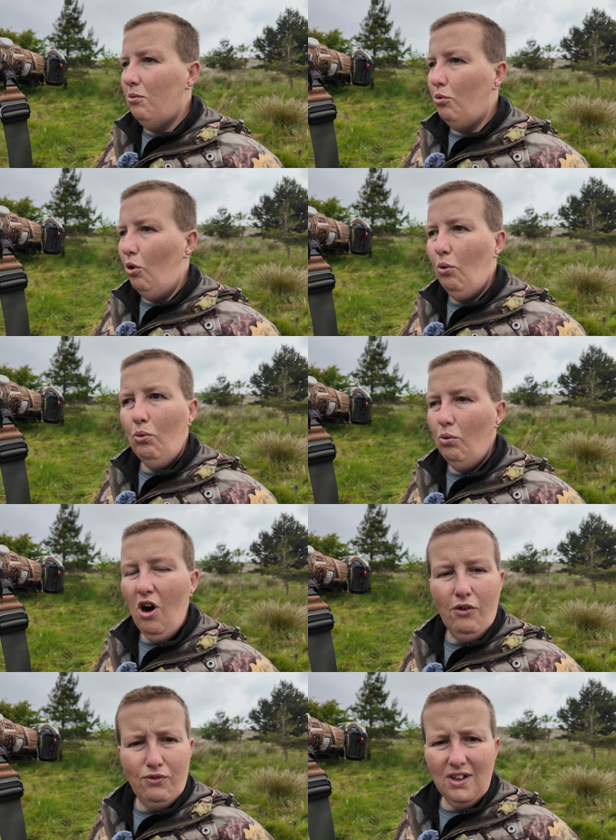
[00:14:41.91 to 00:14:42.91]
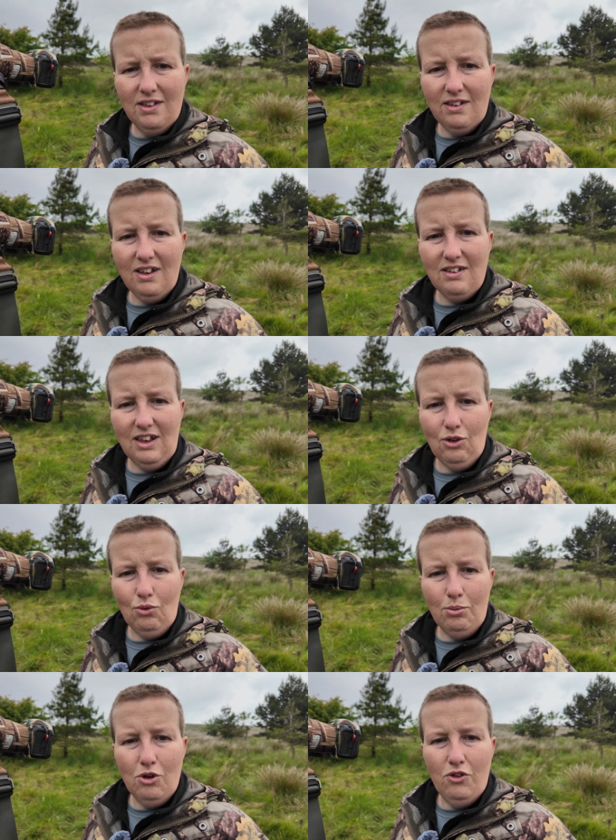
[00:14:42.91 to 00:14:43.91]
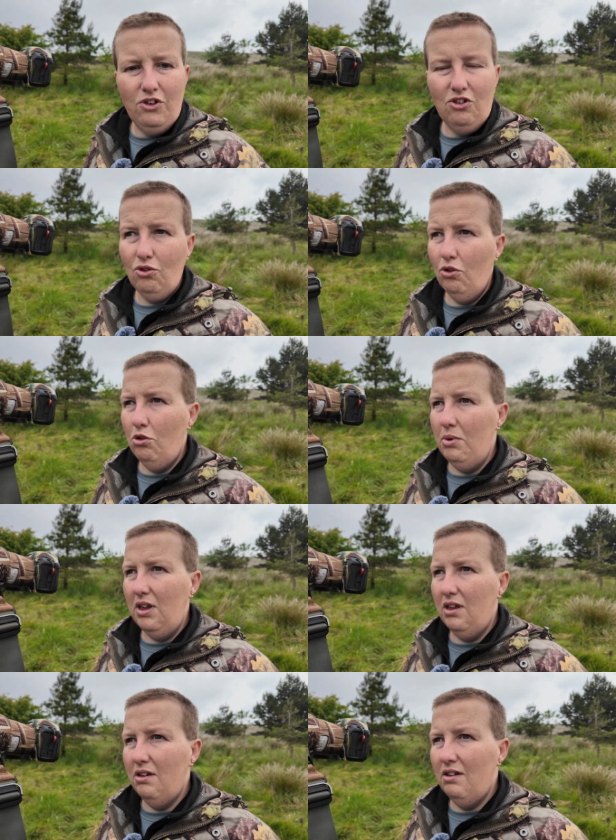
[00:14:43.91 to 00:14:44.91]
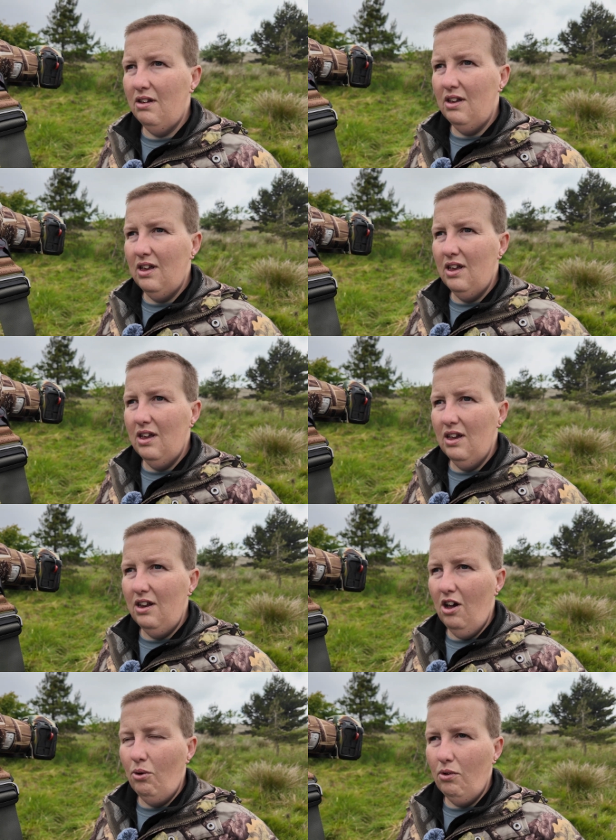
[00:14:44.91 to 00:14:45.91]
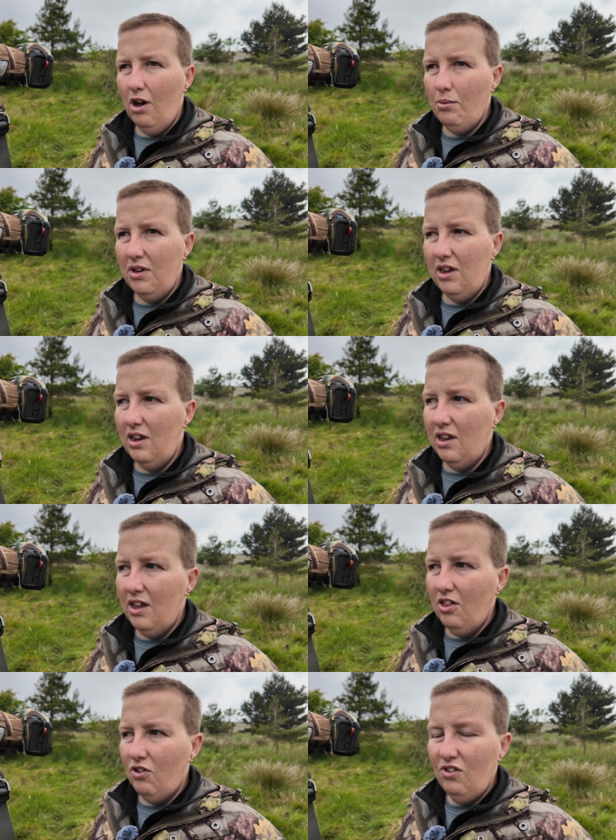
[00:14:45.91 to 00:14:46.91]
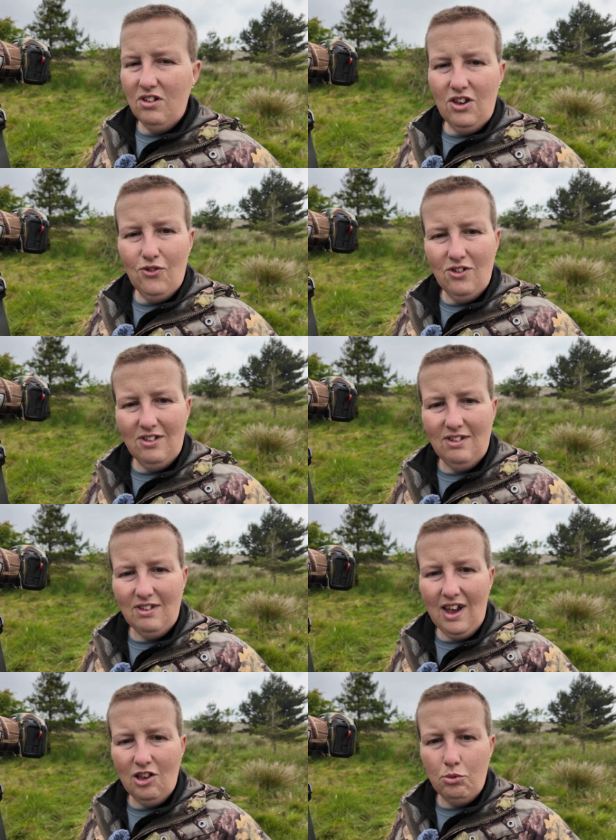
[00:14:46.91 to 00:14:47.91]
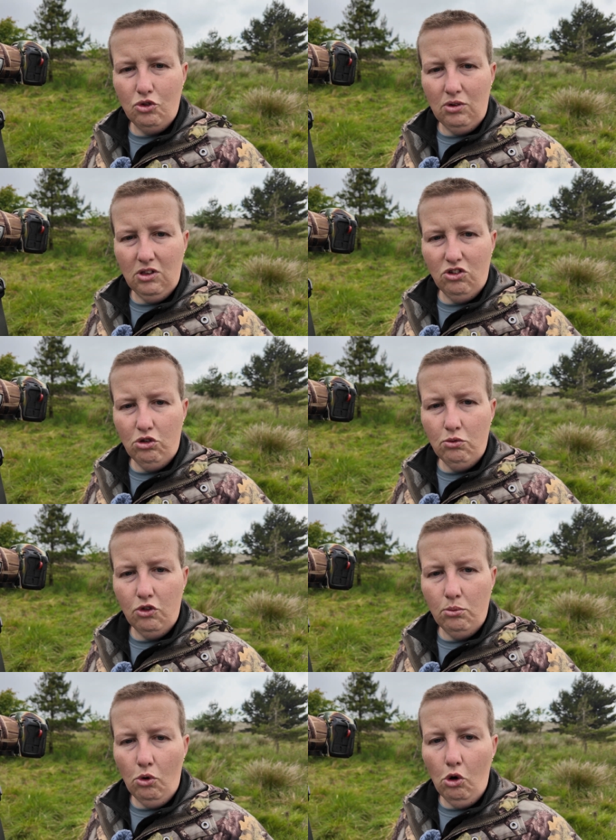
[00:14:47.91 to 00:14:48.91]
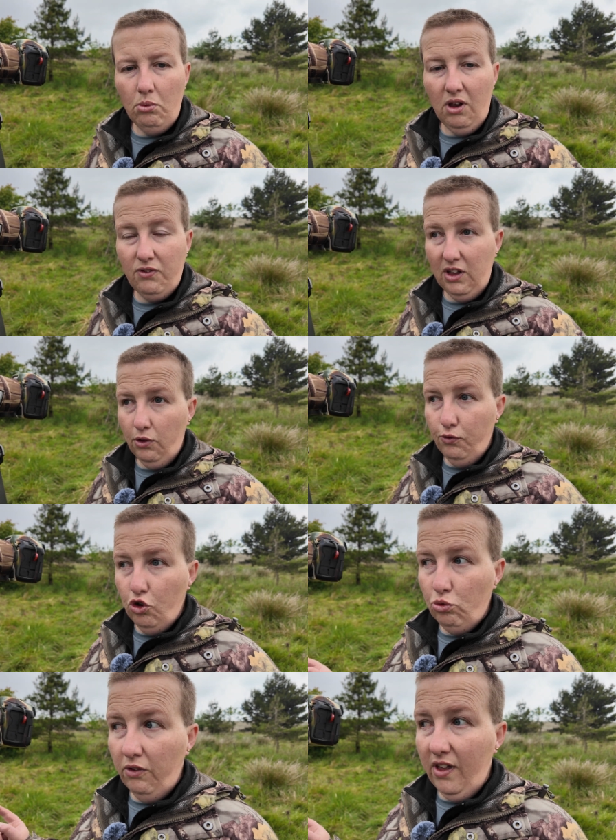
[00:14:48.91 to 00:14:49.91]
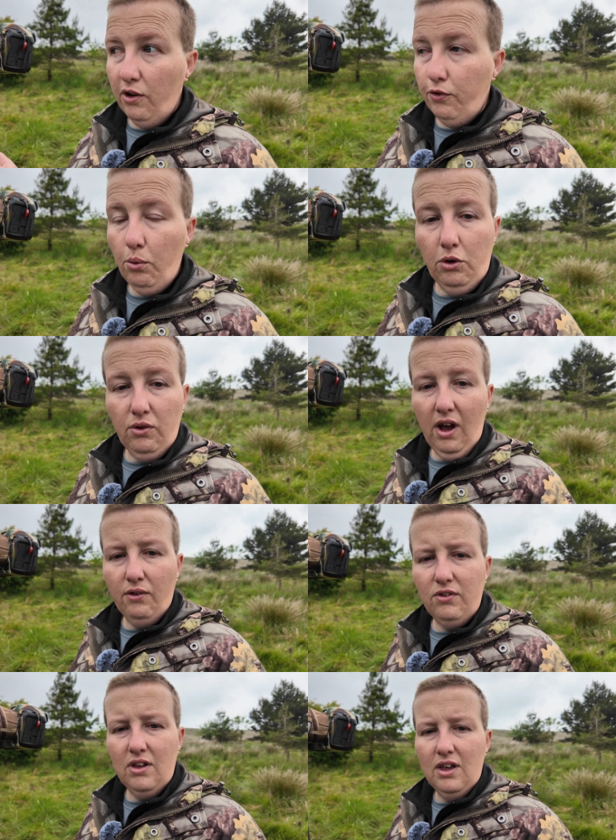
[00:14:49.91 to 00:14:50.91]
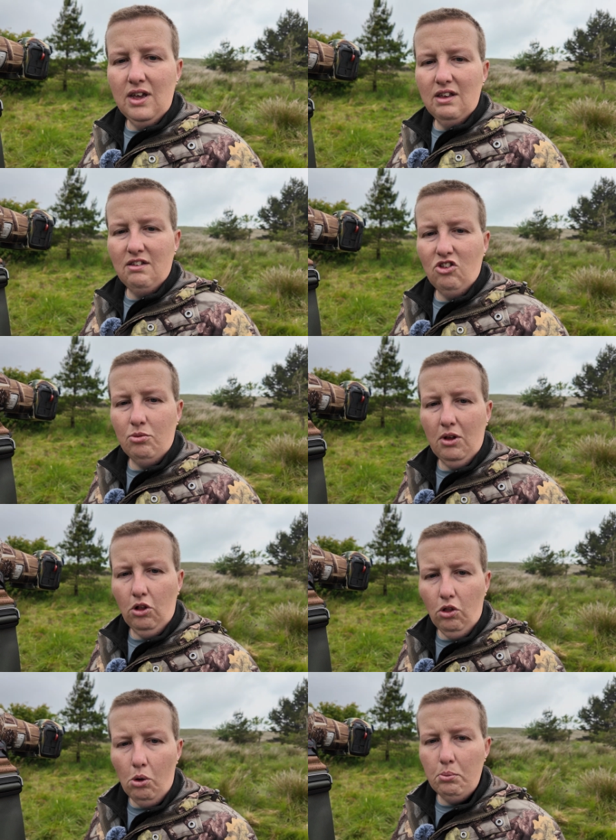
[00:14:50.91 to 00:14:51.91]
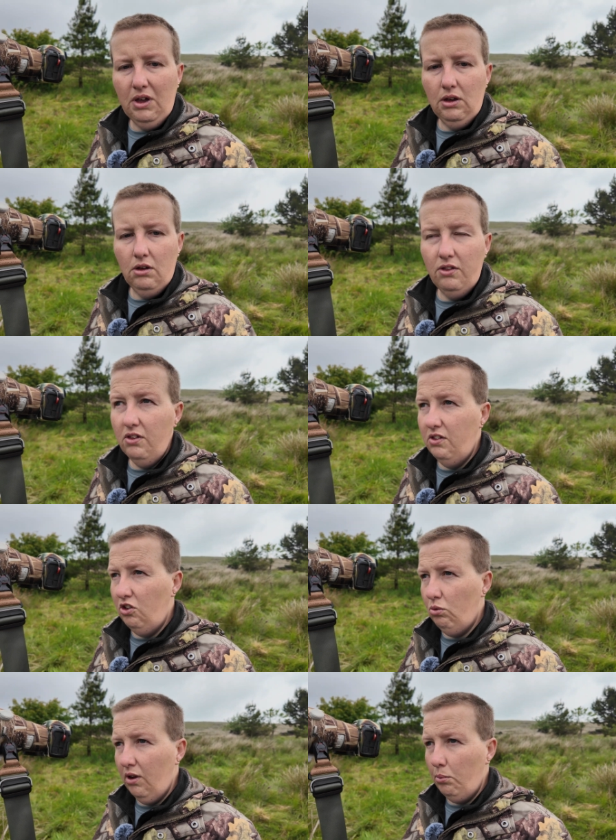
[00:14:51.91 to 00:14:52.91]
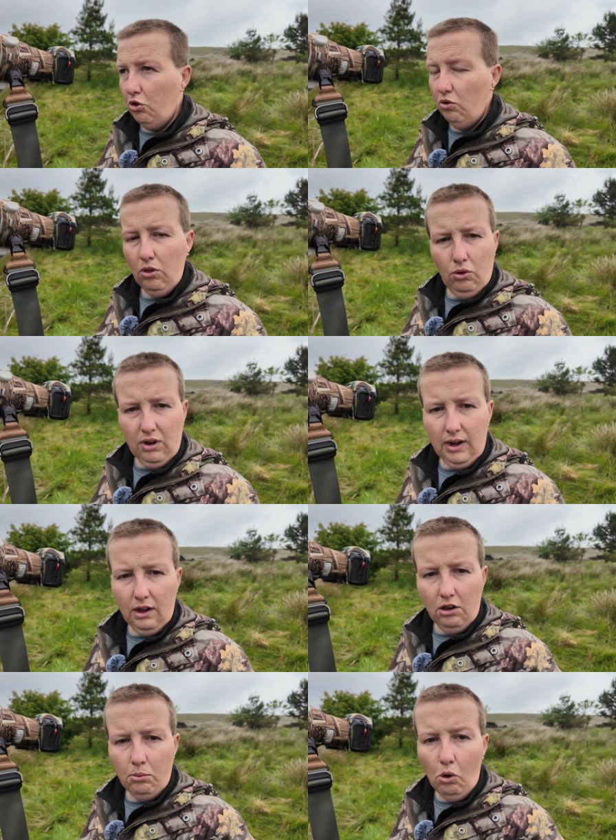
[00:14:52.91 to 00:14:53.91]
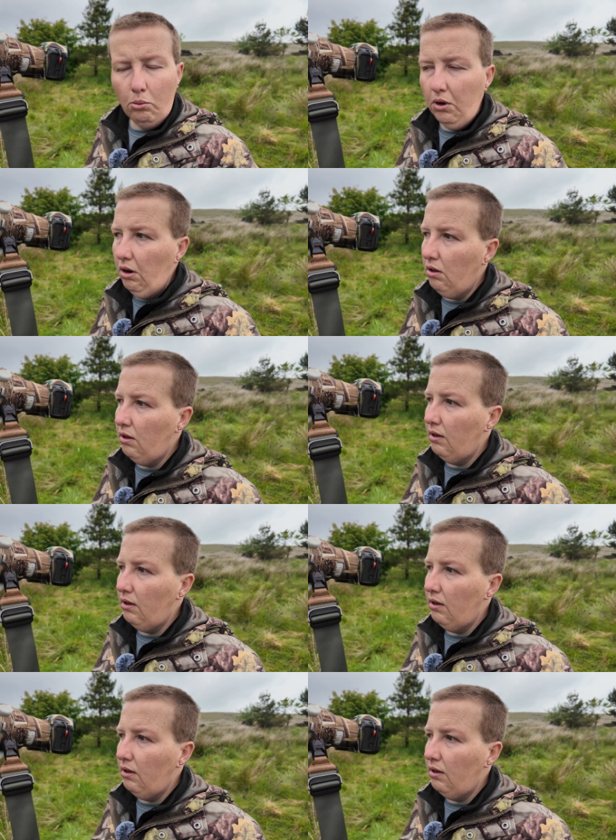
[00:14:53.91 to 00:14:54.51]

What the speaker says: But what a fantastic young bird this is going to be. You know, I mean, there is a difference in size between the two at the moment. I think the first one that I photographed seems to be a lot bigger than this one I'm currently looking at the moment.